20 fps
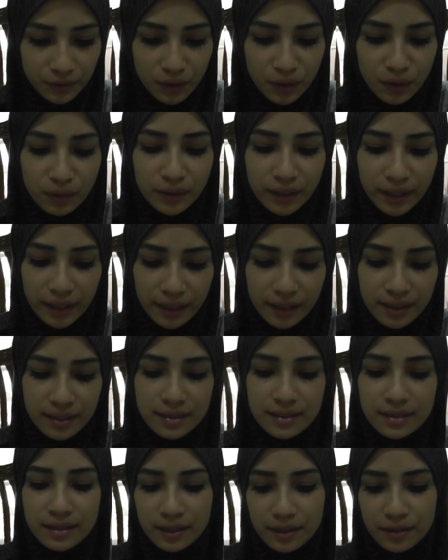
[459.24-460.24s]
okay,
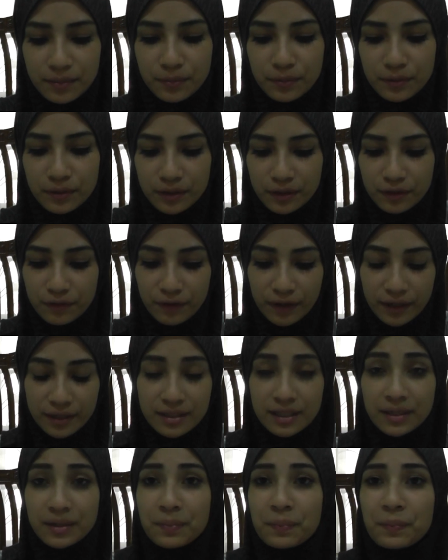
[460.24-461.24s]
it's like a pearly effect.
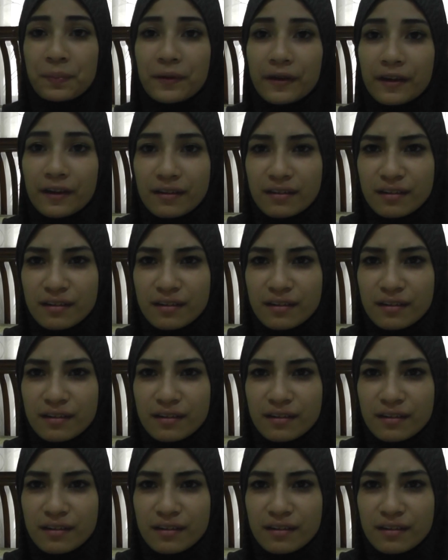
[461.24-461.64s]
It's like pink.